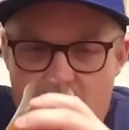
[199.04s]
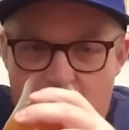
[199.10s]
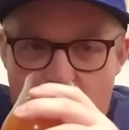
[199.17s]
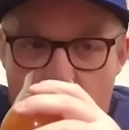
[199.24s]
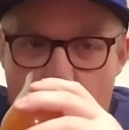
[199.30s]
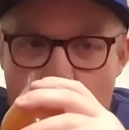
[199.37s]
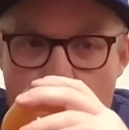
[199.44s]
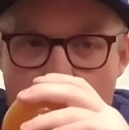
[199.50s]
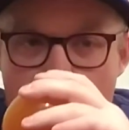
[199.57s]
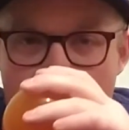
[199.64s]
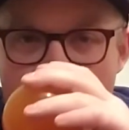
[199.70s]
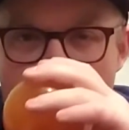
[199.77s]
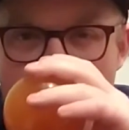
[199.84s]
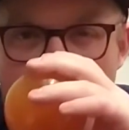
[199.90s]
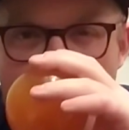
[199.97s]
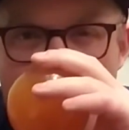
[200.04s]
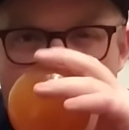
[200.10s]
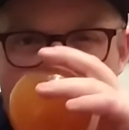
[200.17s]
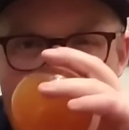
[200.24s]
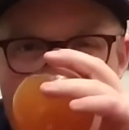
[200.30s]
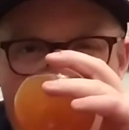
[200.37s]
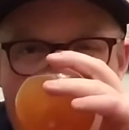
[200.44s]

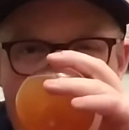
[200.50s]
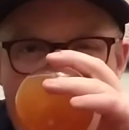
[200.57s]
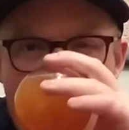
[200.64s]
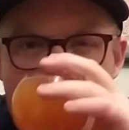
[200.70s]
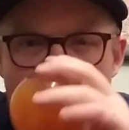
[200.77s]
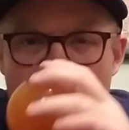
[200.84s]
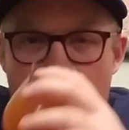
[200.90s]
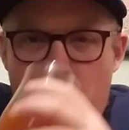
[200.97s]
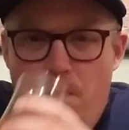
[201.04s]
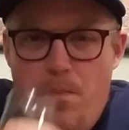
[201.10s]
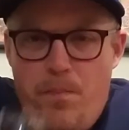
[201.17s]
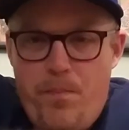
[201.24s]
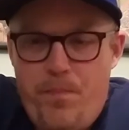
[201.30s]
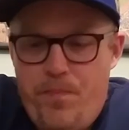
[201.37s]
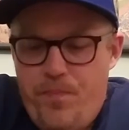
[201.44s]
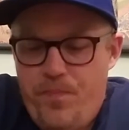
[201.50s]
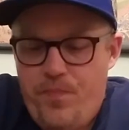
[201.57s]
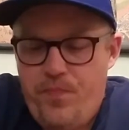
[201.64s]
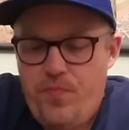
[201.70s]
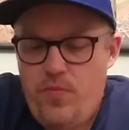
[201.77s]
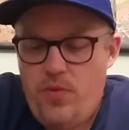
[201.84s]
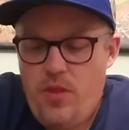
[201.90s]

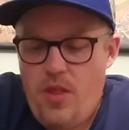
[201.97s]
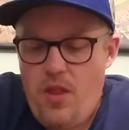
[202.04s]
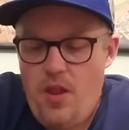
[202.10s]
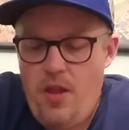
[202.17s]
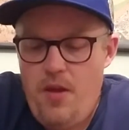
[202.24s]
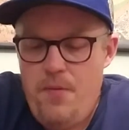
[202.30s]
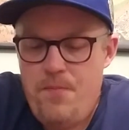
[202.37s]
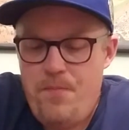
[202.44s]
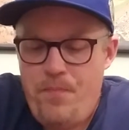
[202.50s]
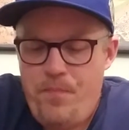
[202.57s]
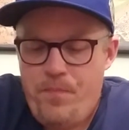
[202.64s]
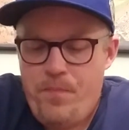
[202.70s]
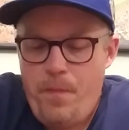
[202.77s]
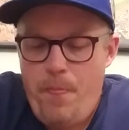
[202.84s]
(no one is talking)